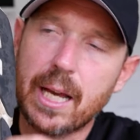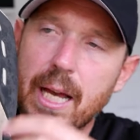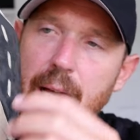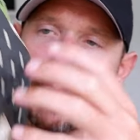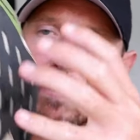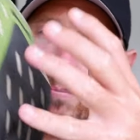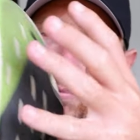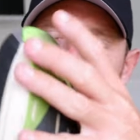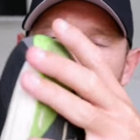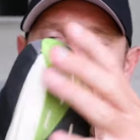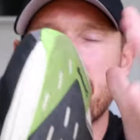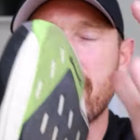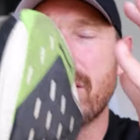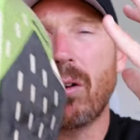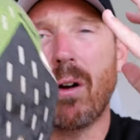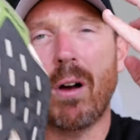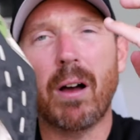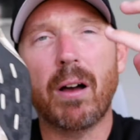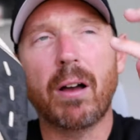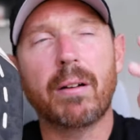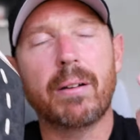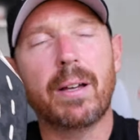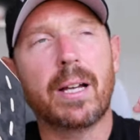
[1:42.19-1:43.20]
up, so it's
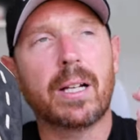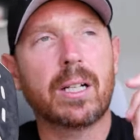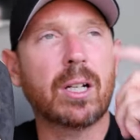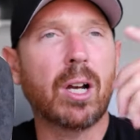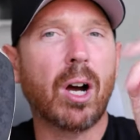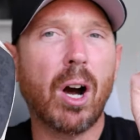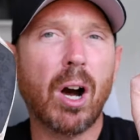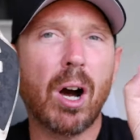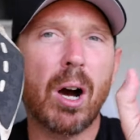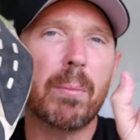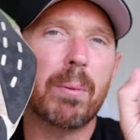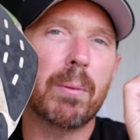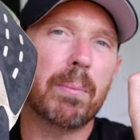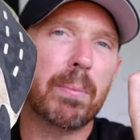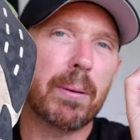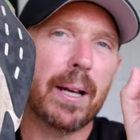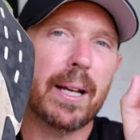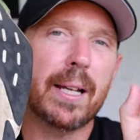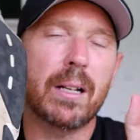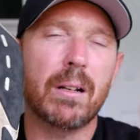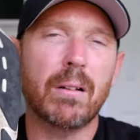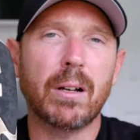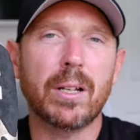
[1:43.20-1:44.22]
not a carbon
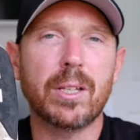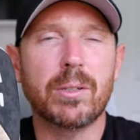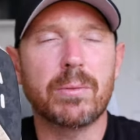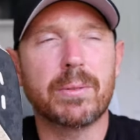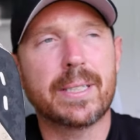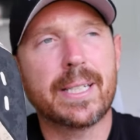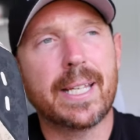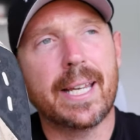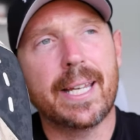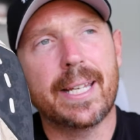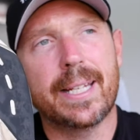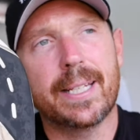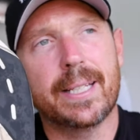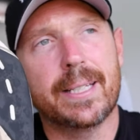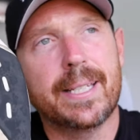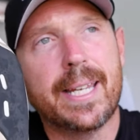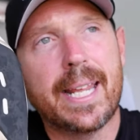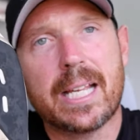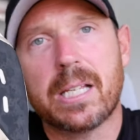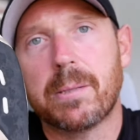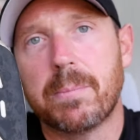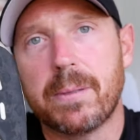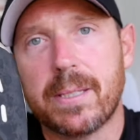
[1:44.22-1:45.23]
plate like you'd get in a
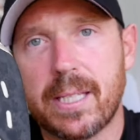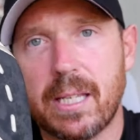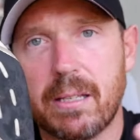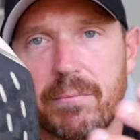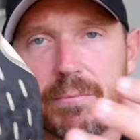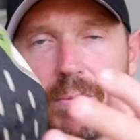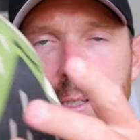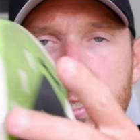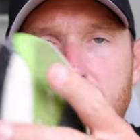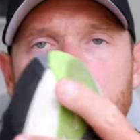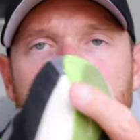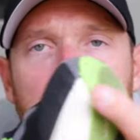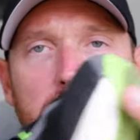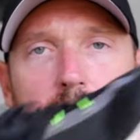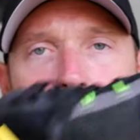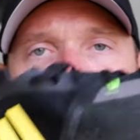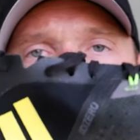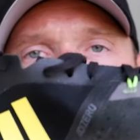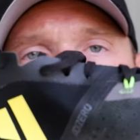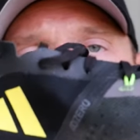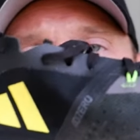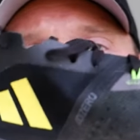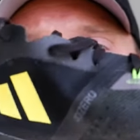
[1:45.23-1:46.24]
Next%, for example,
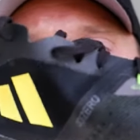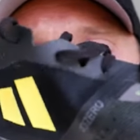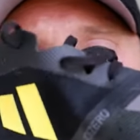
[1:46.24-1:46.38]
but